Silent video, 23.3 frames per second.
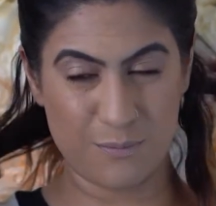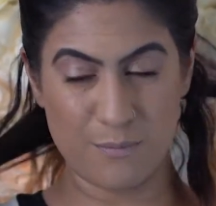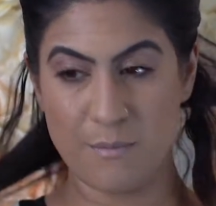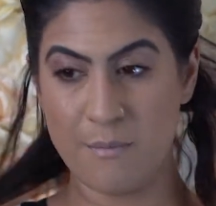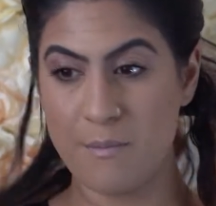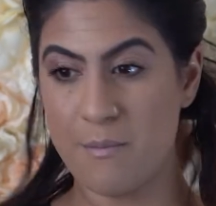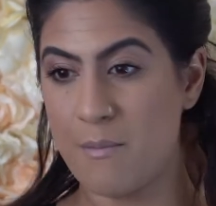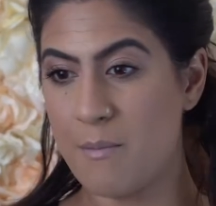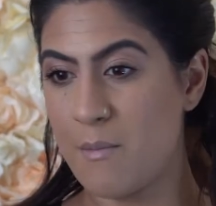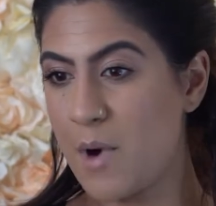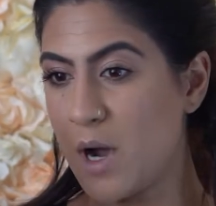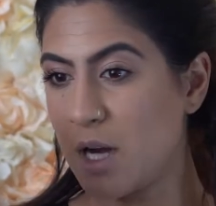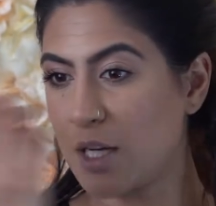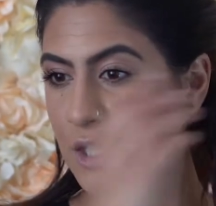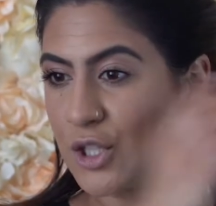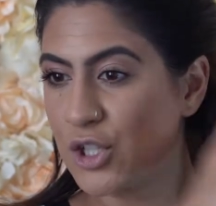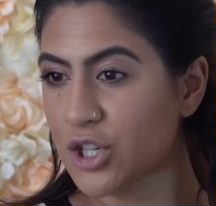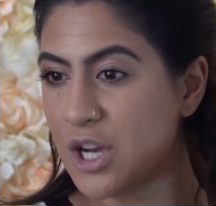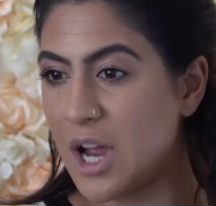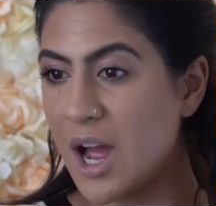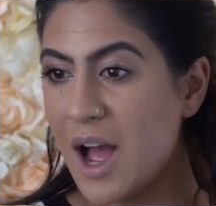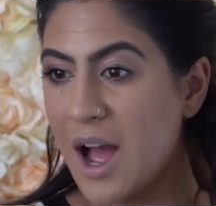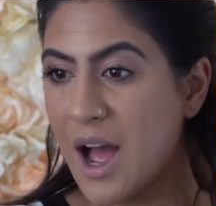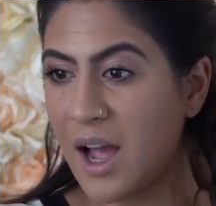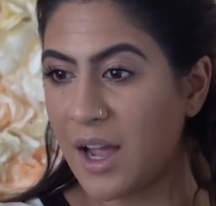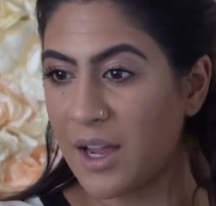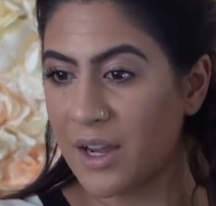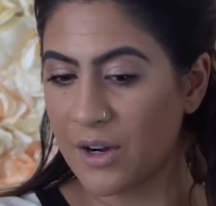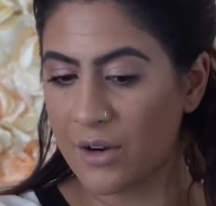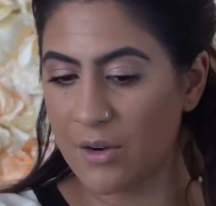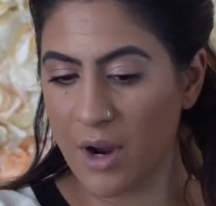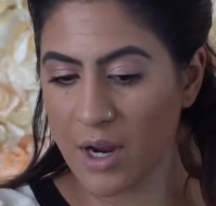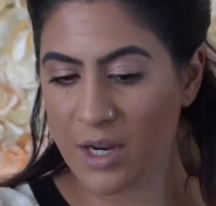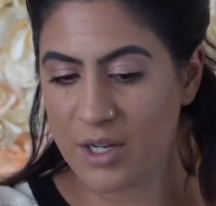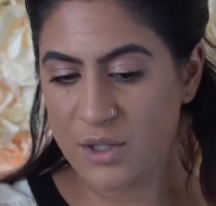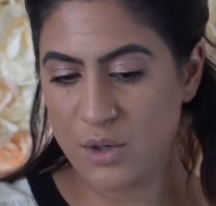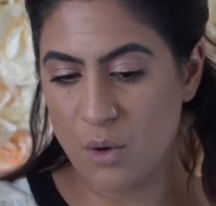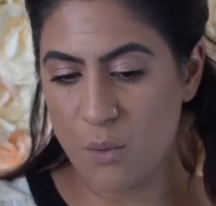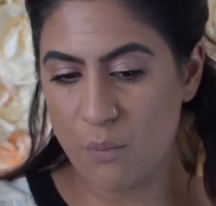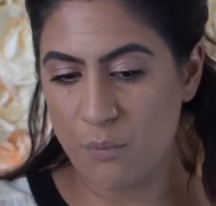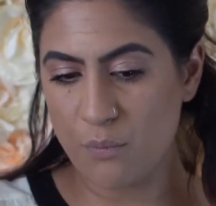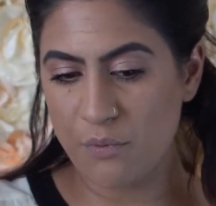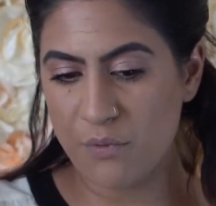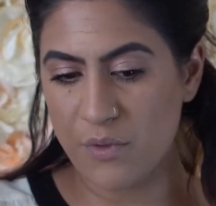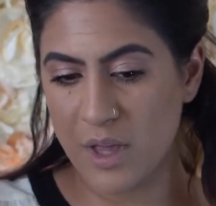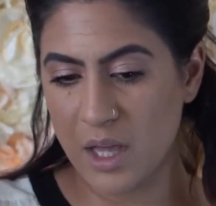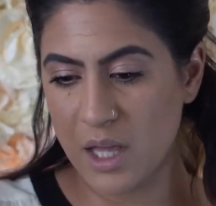much higher, I
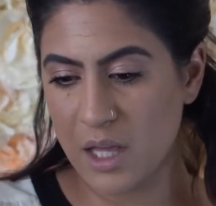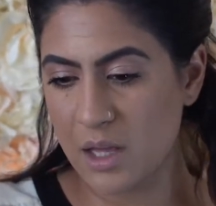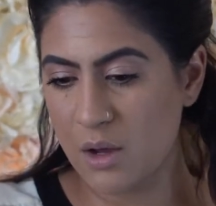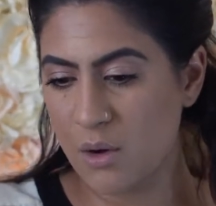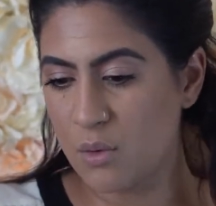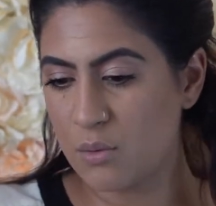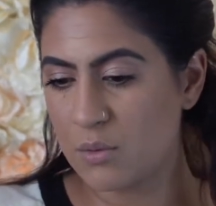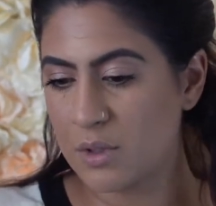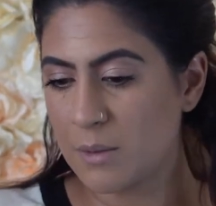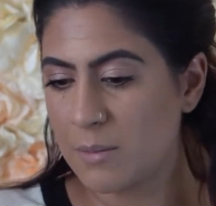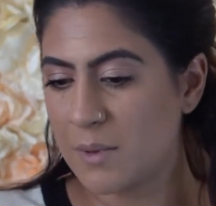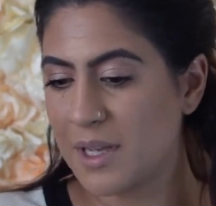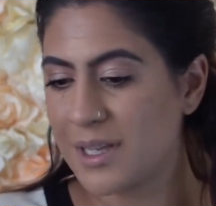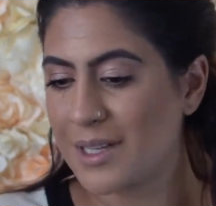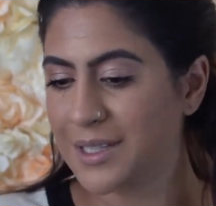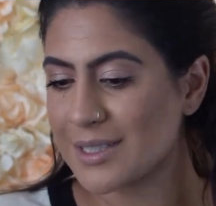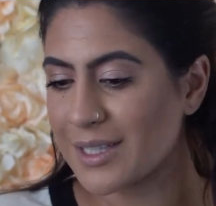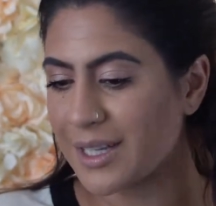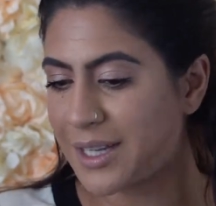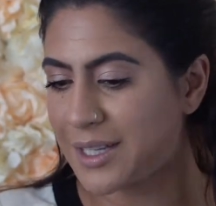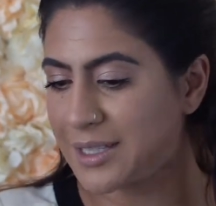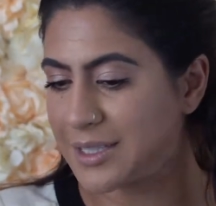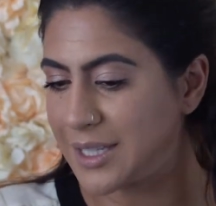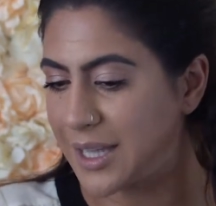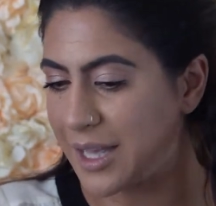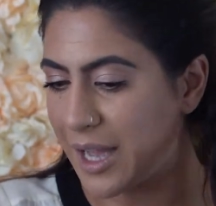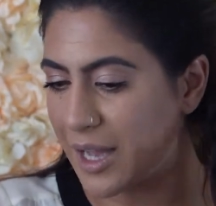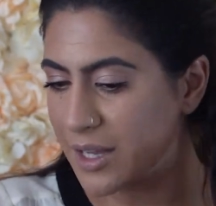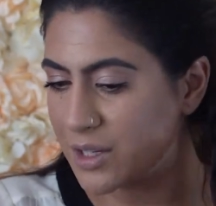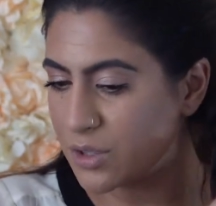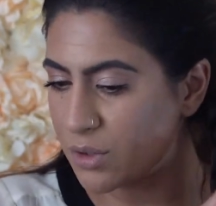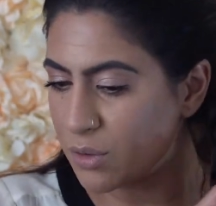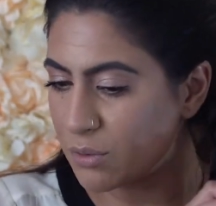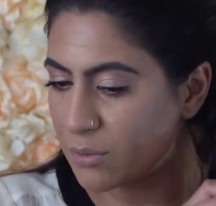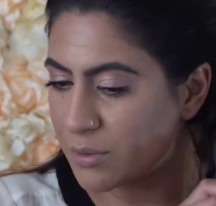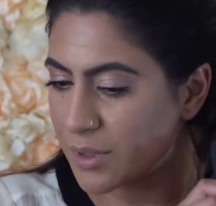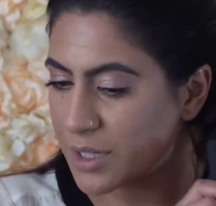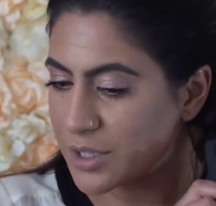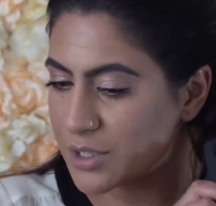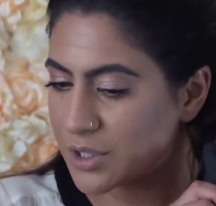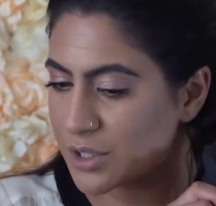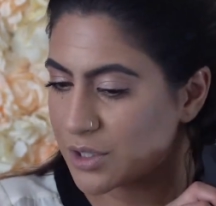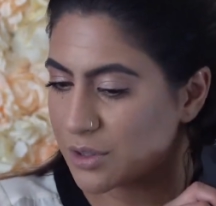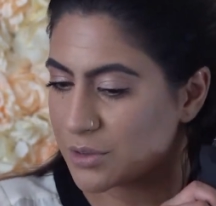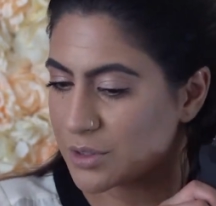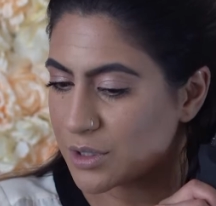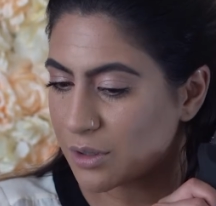don't think, only because, like I say, I don't like
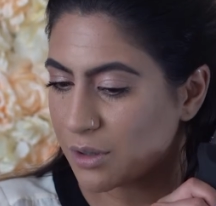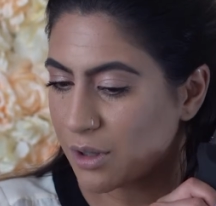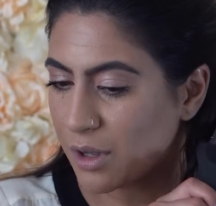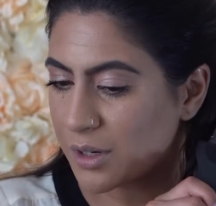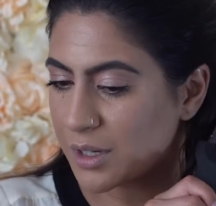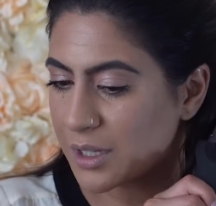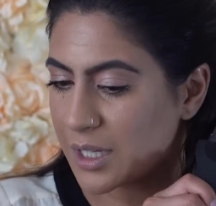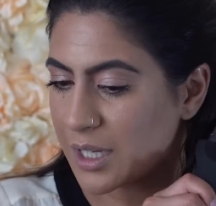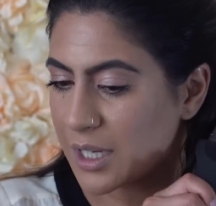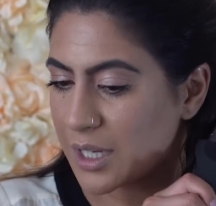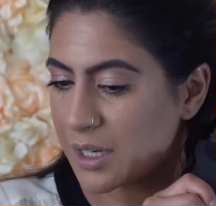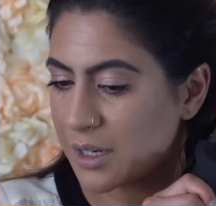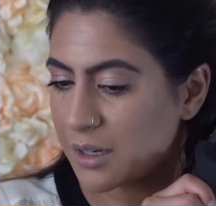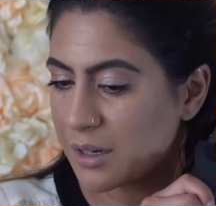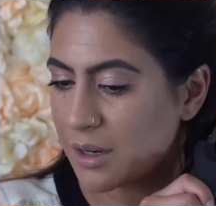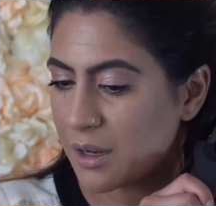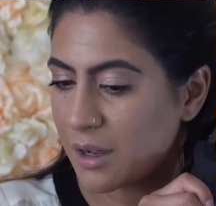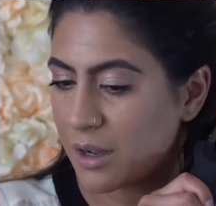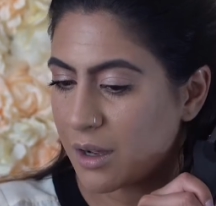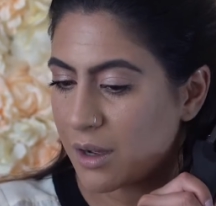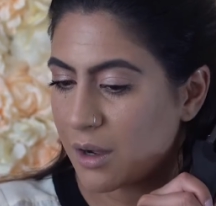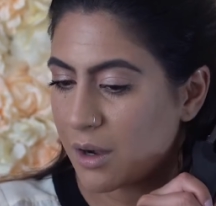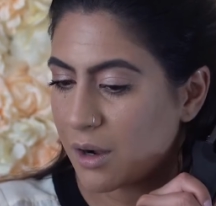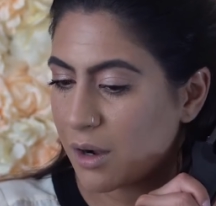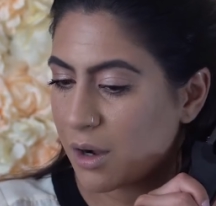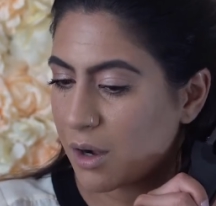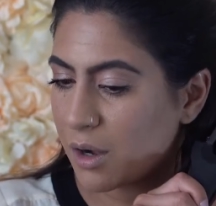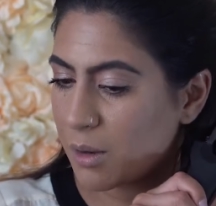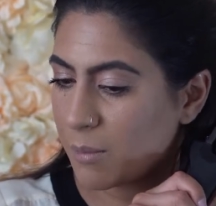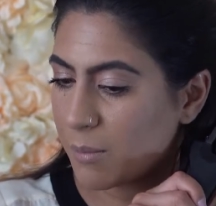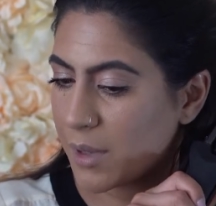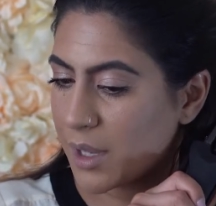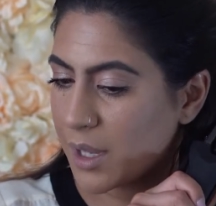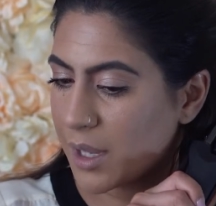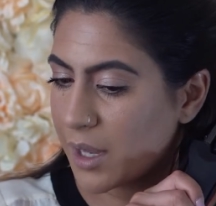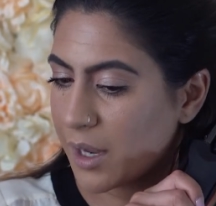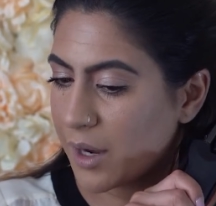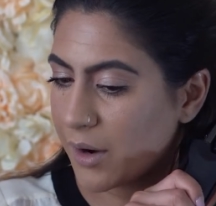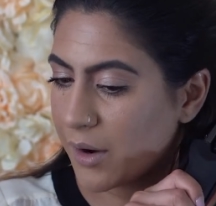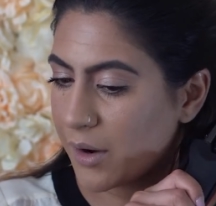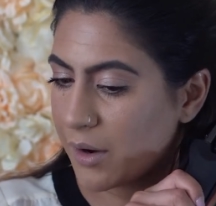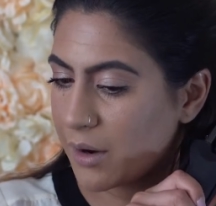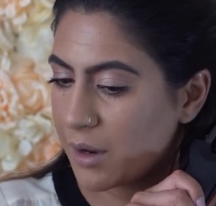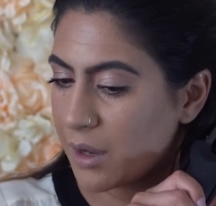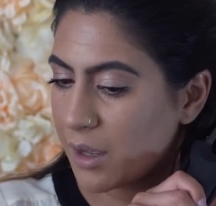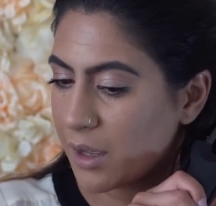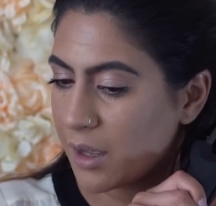to use a lot of heat on my
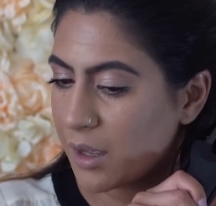hair.